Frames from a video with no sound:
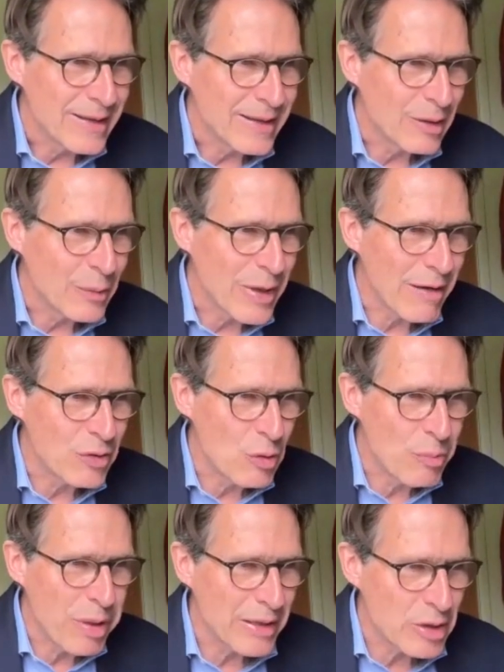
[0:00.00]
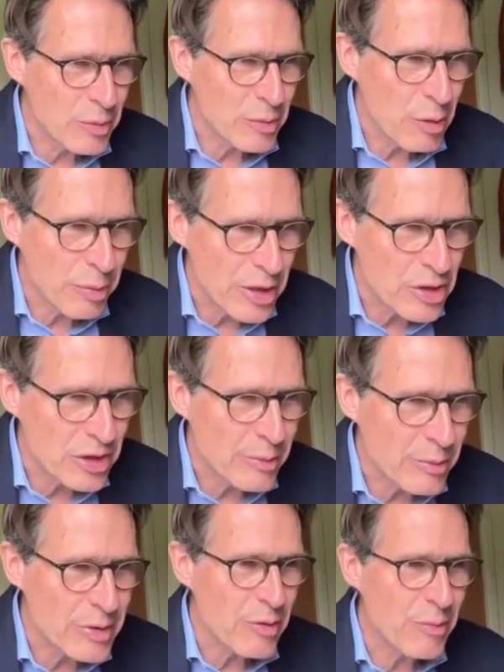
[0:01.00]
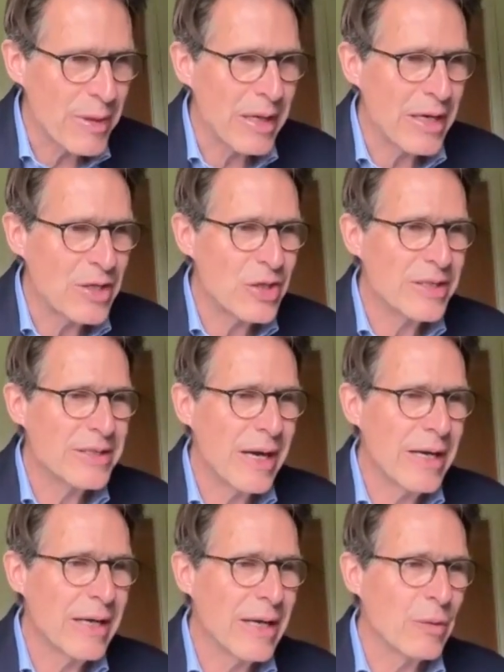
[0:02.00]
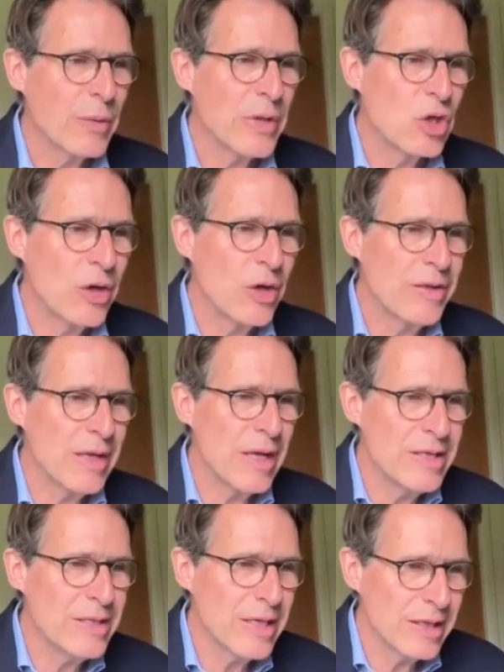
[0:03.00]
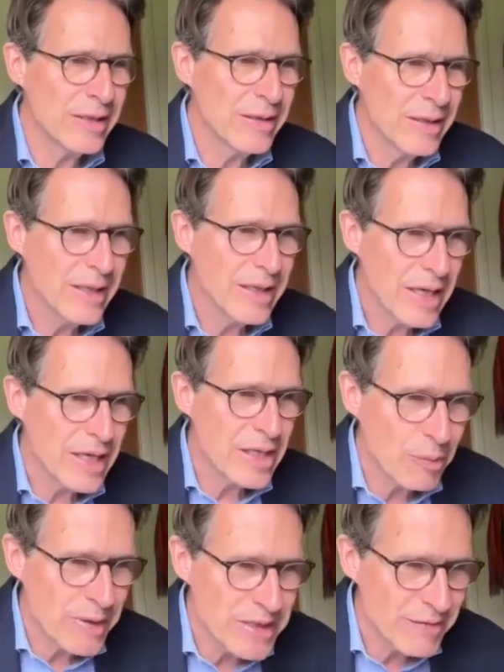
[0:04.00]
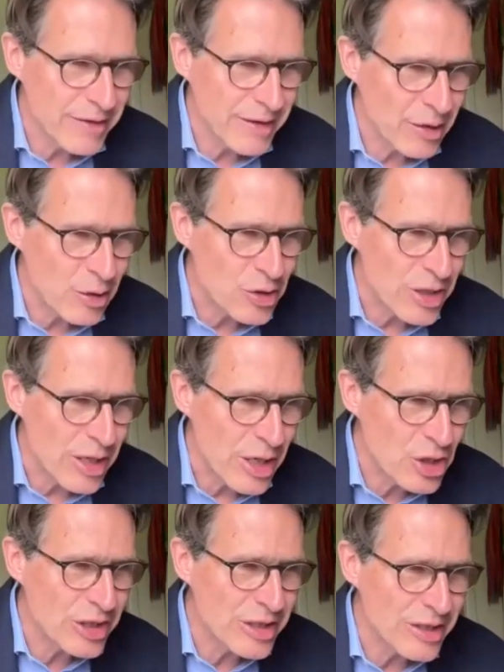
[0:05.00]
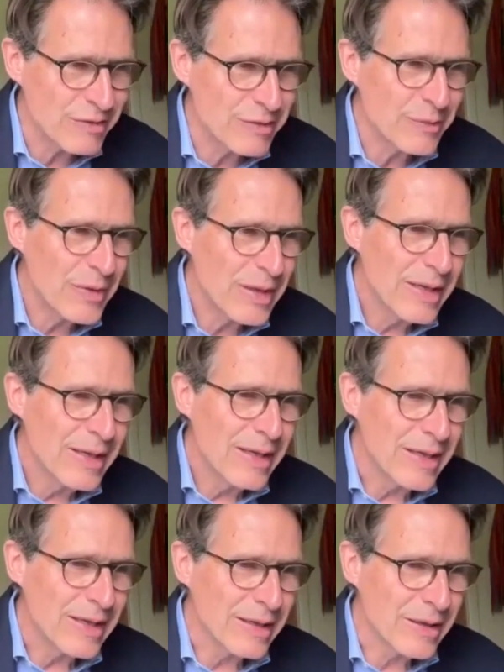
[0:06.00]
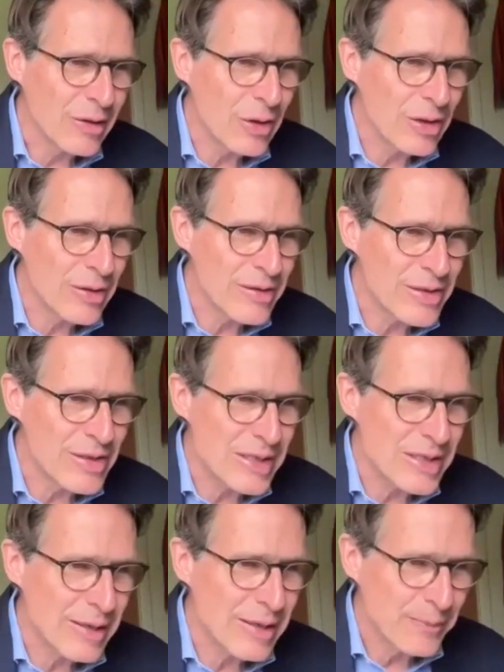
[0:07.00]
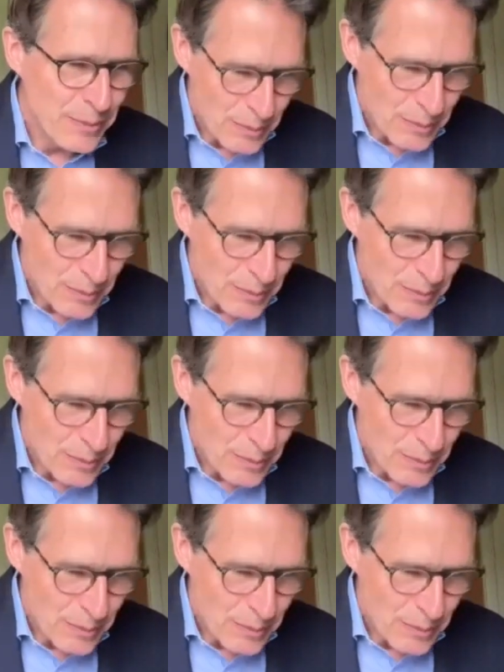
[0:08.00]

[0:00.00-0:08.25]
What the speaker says: We have new partnership cooperation agreements with Malaysia and Thailand. We joined the Indian Indo-Pacific Ocean Initiative earlier this year.